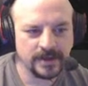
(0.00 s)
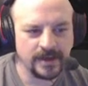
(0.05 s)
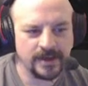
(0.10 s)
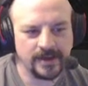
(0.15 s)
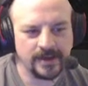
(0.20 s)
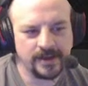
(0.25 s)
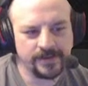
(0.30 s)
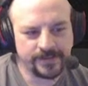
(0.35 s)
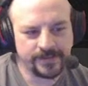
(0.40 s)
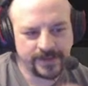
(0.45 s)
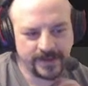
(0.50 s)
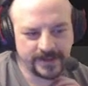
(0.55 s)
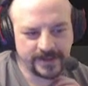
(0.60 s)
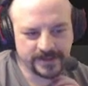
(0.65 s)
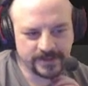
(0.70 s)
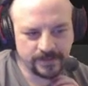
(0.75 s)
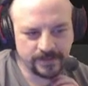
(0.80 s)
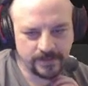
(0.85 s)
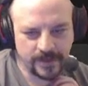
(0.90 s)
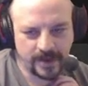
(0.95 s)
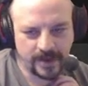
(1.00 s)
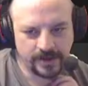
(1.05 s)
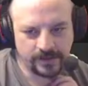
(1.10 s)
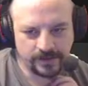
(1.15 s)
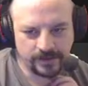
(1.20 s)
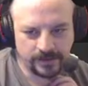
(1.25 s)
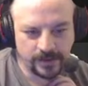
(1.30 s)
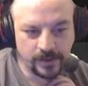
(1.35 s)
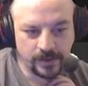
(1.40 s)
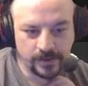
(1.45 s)
And I think it's a
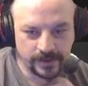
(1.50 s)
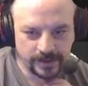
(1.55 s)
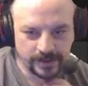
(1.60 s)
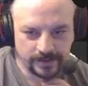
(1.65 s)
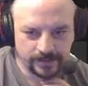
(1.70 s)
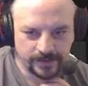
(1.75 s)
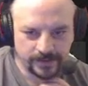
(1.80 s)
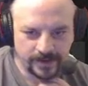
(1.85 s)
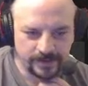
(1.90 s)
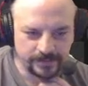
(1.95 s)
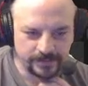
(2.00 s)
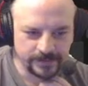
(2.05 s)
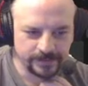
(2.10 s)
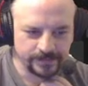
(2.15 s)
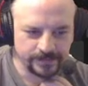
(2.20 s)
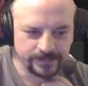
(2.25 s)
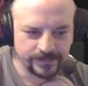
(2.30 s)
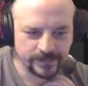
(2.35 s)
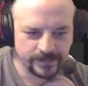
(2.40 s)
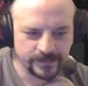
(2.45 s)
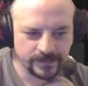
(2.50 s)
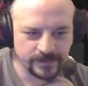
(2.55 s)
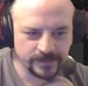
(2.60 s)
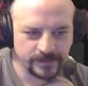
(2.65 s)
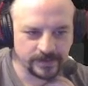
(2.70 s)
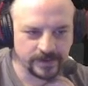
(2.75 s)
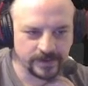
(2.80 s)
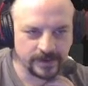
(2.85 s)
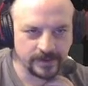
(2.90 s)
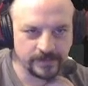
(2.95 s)
model loading problem,
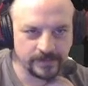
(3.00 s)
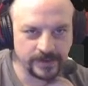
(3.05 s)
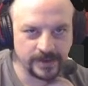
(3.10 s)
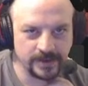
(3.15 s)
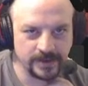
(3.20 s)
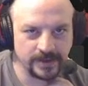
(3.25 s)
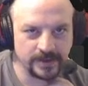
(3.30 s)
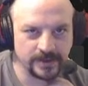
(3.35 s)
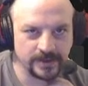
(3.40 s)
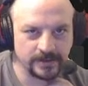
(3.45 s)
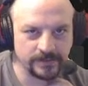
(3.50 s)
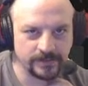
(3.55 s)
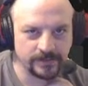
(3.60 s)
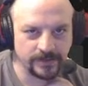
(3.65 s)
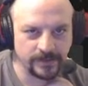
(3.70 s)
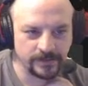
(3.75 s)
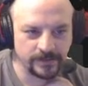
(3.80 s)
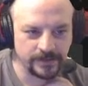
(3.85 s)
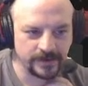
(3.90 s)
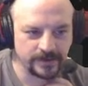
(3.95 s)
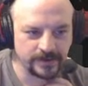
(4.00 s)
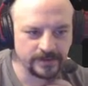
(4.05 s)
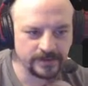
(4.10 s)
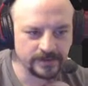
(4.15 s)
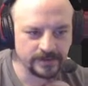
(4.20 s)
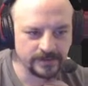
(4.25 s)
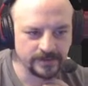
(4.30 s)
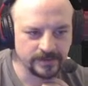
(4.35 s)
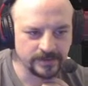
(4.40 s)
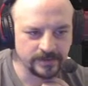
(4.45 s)
and we need to confirm it.
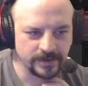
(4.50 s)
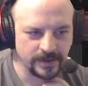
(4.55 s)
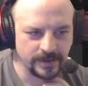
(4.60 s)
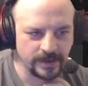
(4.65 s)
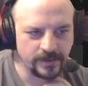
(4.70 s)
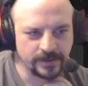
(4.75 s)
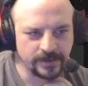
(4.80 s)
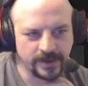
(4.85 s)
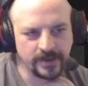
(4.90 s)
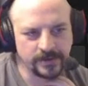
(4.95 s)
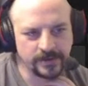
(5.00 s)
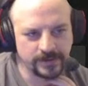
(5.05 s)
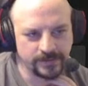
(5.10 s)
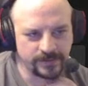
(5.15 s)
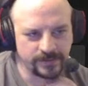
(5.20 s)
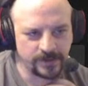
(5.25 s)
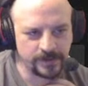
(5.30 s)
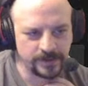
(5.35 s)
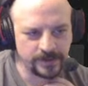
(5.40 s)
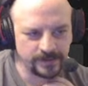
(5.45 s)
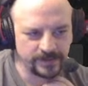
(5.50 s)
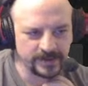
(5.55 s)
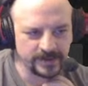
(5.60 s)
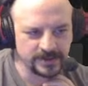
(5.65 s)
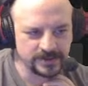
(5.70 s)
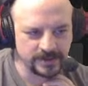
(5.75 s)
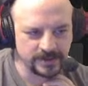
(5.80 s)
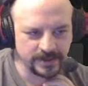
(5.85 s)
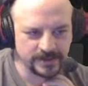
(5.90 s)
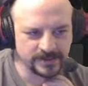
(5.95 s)
It'll confirm it
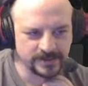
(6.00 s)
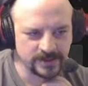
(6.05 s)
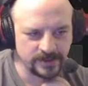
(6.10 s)
eventually because